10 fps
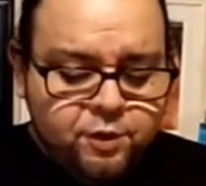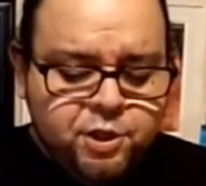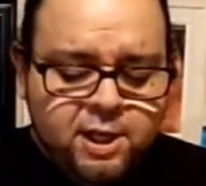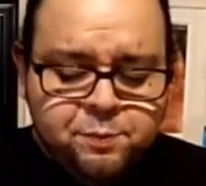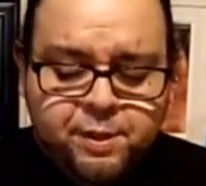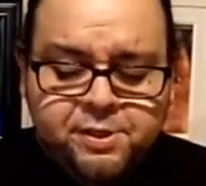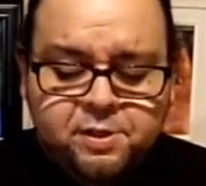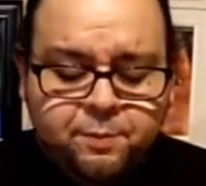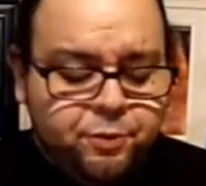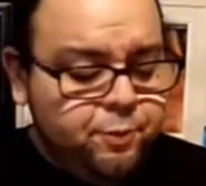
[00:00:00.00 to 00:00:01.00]
Child's Play is
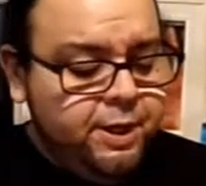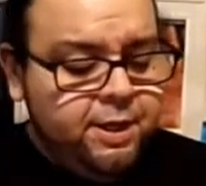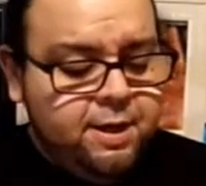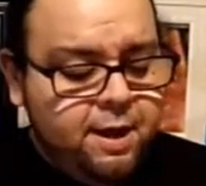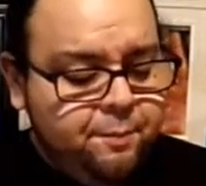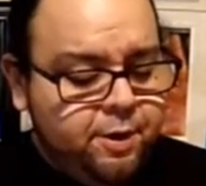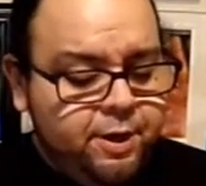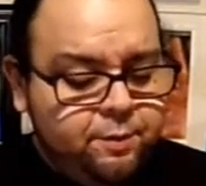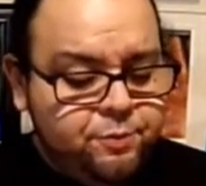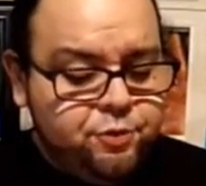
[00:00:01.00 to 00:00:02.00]
number 3. Nightmare on
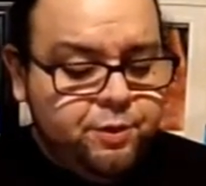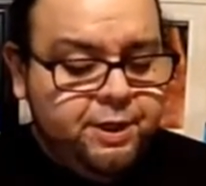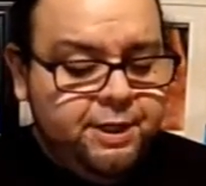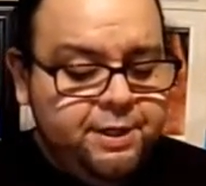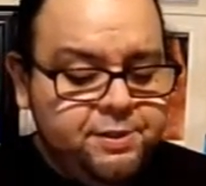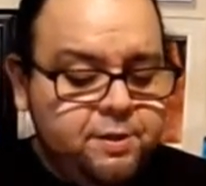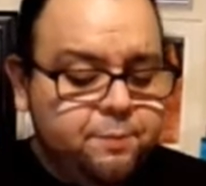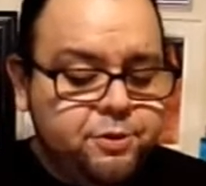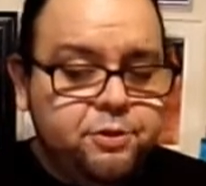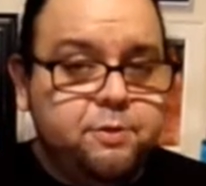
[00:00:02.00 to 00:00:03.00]
Elm Street is number
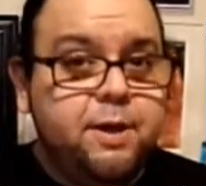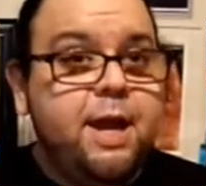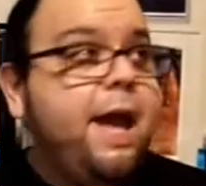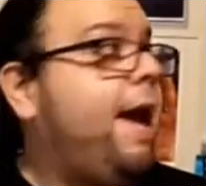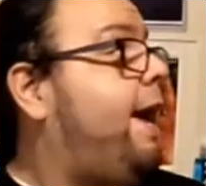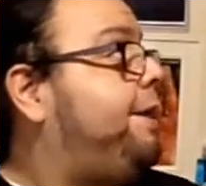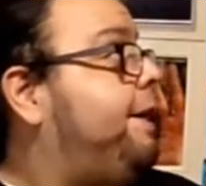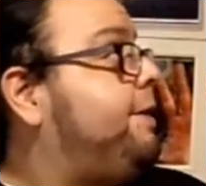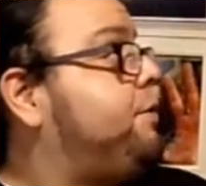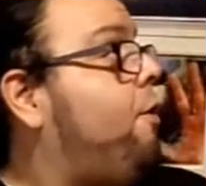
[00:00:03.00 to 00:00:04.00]
2. And
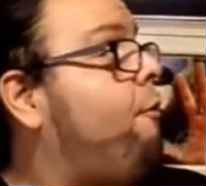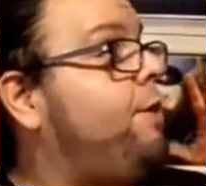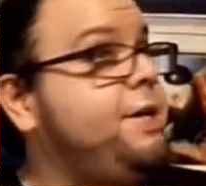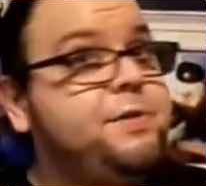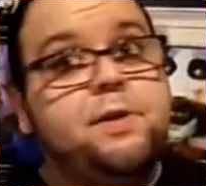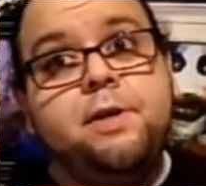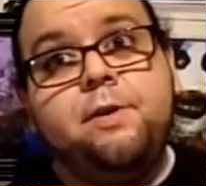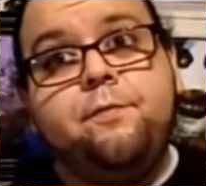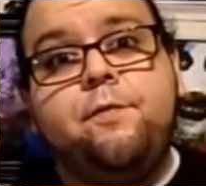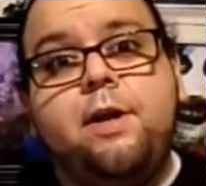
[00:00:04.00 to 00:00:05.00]
as always,
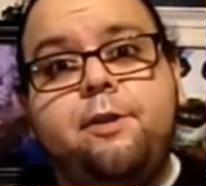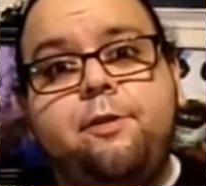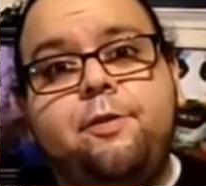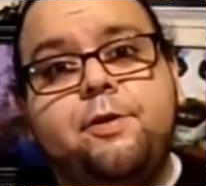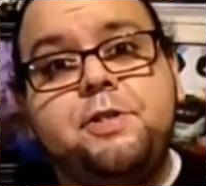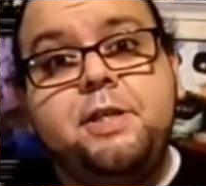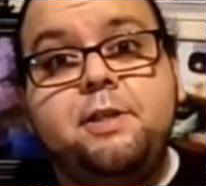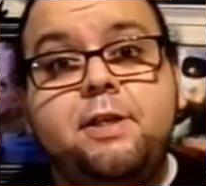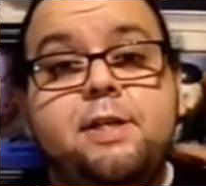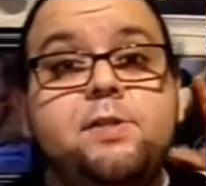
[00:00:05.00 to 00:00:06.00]
Friday the
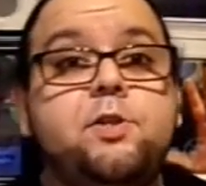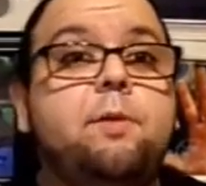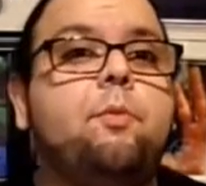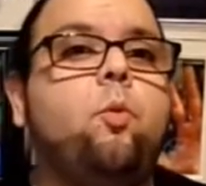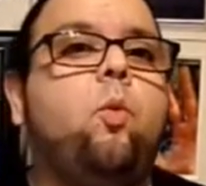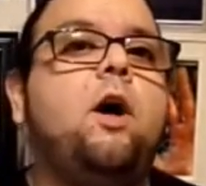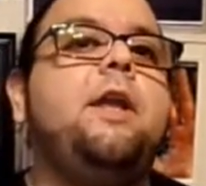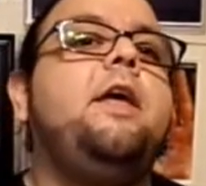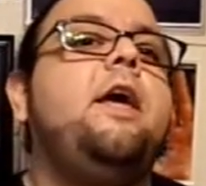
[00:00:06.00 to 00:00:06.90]
13th is number 1.